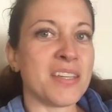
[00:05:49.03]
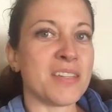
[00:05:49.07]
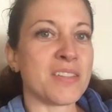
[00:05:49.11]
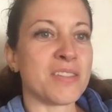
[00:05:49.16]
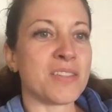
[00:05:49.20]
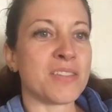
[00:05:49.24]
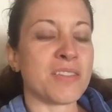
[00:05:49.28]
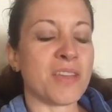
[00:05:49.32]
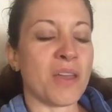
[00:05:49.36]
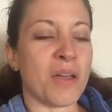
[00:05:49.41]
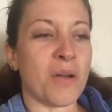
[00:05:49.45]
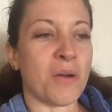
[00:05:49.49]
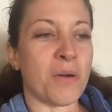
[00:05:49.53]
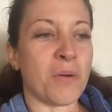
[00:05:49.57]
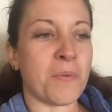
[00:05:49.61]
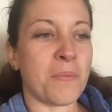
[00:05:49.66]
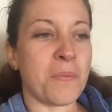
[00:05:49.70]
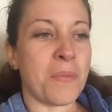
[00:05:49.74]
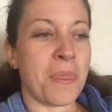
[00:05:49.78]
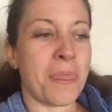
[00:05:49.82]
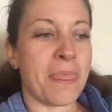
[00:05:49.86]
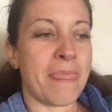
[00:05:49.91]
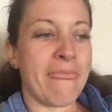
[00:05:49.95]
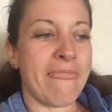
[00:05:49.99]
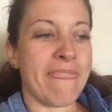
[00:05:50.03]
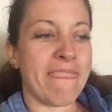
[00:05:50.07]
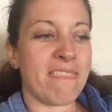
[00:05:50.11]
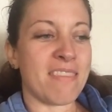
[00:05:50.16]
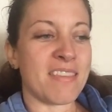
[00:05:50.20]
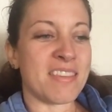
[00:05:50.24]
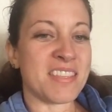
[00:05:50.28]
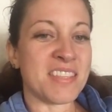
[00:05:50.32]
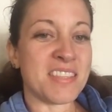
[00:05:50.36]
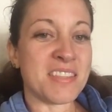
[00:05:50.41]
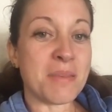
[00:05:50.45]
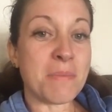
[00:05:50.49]
So
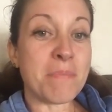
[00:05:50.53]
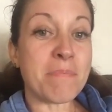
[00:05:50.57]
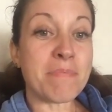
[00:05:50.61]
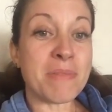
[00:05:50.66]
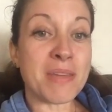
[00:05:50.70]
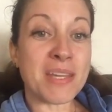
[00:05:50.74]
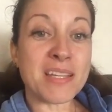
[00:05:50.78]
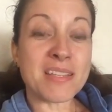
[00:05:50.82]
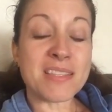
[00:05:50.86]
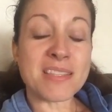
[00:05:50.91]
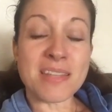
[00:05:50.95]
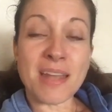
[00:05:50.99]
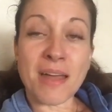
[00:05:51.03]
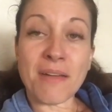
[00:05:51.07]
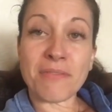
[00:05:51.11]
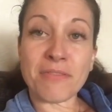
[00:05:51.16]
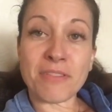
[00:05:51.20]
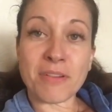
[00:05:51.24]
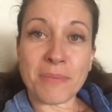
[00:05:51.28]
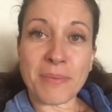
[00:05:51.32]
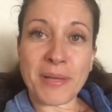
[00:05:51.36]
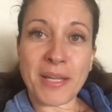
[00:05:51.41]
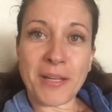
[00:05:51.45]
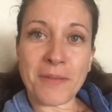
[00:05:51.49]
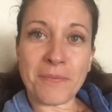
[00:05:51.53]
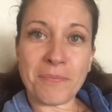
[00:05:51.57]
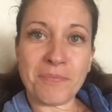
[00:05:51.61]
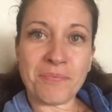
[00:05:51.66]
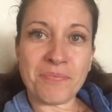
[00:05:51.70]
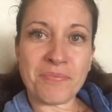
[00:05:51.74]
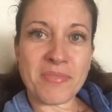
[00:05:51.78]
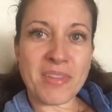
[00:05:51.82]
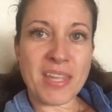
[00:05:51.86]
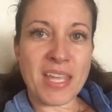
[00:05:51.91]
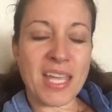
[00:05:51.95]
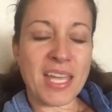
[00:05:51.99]
this is a big step for me.
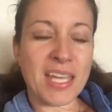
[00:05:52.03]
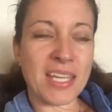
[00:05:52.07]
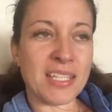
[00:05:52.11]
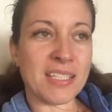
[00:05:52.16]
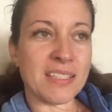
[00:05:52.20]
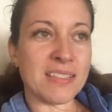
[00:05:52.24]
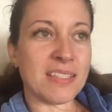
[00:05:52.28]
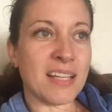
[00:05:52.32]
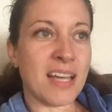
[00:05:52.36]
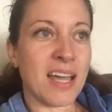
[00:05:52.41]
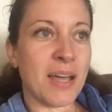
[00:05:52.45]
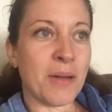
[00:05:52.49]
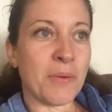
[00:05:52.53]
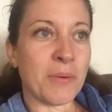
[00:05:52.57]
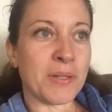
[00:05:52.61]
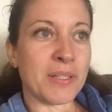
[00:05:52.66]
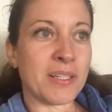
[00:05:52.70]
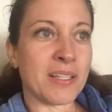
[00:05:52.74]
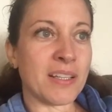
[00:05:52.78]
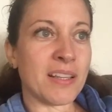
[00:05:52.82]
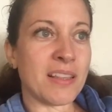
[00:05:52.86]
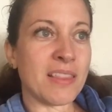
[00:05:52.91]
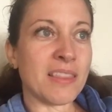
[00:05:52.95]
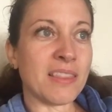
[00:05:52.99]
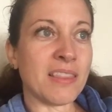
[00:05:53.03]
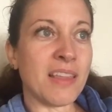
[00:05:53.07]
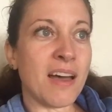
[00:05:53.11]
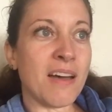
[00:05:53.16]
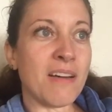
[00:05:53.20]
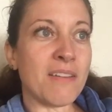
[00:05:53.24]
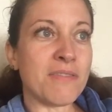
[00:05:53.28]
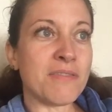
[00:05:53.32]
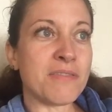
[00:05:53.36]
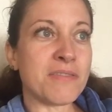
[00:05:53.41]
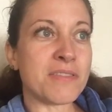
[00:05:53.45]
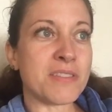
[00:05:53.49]
And I would
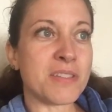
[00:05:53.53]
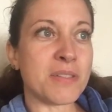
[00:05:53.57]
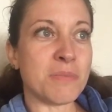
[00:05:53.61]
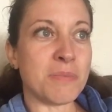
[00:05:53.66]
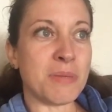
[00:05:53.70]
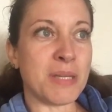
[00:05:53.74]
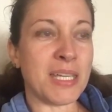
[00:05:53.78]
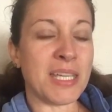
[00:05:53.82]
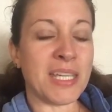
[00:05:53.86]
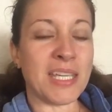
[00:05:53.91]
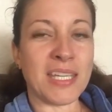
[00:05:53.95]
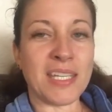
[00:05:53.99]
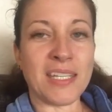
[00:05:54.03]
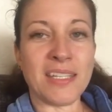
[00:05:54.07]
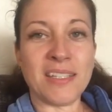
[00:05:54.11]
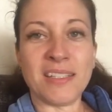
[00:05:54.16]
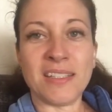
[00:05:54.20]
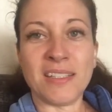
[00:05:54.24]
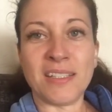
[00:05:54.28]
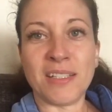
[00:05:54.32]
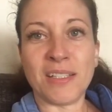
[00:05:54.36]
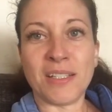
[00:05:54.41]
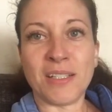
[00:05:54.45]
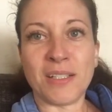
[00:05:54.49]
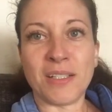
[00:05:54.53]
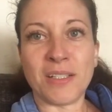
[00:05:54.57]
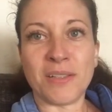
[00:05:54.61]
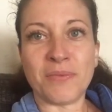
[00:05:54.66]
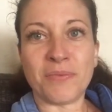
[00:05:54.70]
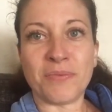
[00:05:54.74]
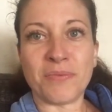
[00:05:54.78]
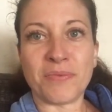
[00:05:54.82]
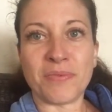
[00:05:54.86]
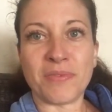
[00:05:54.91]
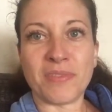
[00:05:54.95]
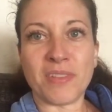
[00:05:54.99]
love to be
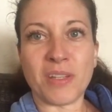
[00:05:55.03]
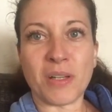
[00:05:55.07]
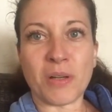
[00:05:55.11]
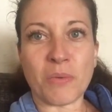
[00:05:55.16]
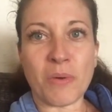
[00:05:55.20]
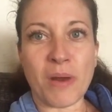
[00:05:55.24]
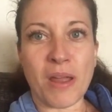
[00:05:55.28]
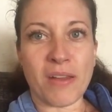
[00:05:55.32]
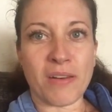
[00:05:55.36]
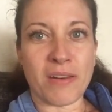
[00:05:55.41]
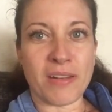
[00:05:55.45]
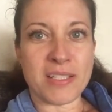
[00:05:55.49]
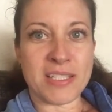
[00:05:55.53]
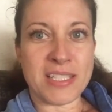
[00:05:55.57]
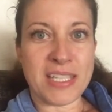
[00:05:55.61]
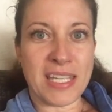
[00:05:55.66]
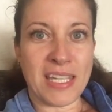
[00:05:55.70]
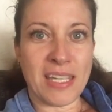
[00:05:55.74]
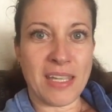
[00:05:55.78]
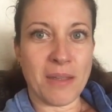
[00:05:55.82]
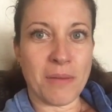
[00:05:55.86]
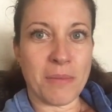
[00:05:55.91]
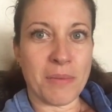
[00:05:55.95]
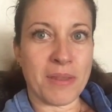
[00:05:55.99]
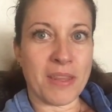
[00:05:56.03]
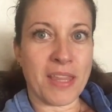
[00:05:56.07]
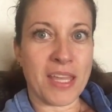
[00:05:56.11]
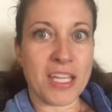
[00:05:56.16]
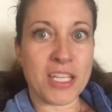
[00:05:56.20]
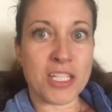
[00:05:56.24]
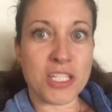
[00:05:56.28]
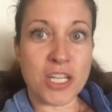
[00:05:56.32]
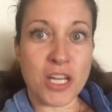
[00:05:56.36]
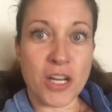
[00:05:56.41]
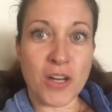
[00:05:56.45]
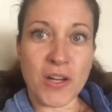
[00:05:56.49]
around a team and
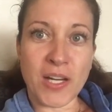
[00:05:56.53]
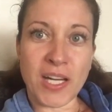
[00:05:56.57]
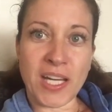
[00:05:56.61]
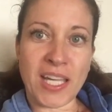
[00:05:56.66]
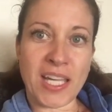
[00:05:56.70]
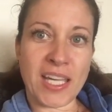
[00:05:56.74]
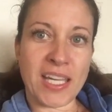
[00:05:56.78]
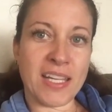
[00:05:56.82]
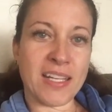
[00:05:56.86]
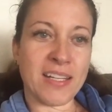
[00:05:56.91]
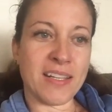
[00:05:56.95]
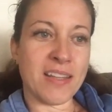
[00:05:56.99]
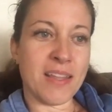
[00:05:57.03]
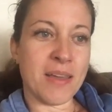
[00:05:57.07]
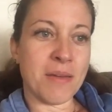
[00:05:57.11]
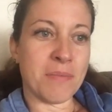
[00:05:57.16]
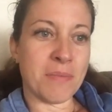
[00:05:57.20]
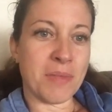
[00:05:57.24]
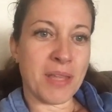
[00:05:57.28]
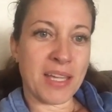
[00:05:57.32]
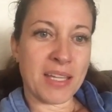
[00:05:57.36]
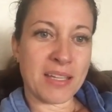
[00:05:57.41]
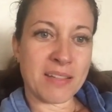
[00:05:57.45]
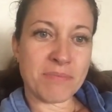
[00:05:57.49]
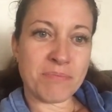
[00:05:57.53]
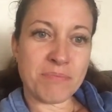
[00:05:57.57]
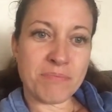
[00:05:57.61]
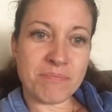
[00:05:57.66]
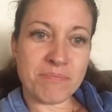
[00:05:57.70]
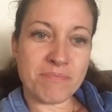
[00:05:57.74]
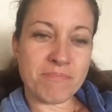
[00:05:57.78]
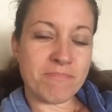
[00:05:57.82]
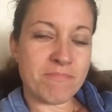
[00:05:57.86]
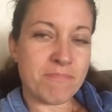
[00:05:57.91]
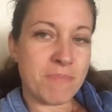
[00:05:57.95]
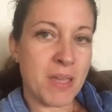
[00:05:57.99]
like sharing it and them like
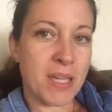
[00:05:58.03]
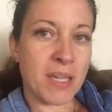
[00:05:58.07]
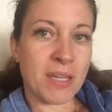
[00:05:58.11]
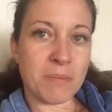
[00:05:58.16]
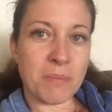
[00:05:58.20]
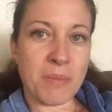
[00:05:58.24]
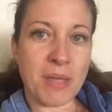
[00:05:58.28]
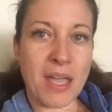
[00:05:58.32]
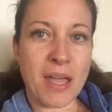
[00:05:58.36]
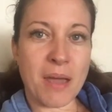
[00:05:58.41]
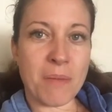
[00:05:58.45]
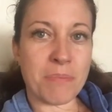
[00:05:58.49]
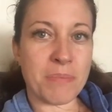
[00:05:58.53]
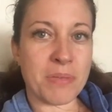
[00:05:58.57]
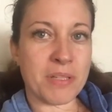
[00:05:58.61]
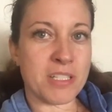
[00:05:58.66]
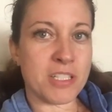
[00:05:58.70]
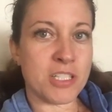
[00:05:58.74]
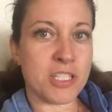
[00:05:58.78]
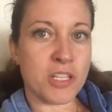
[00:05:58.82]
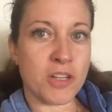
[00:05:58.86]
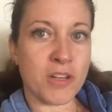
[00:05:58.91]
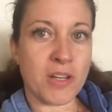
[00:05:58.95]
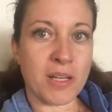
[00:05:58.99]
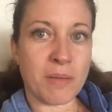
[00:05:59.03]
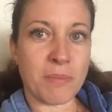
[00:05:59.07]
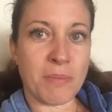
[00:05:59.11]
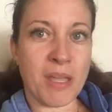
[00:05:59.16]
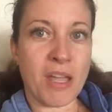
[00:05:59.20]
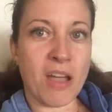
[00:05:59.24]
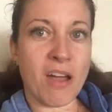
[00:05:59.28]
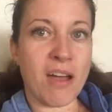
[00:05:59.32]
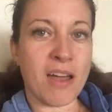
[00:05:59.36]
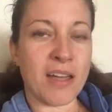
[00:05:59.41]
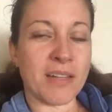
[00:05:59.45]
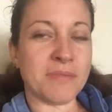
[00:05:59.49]
picking me up and cheering me
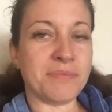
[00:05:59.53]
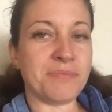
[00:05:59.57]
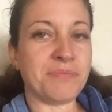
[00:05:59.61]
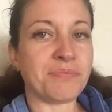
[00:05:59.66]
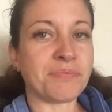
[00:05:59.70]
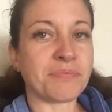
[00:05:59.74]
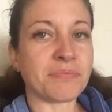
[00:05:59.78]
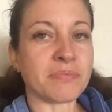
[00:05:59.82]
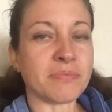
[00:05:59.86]
on.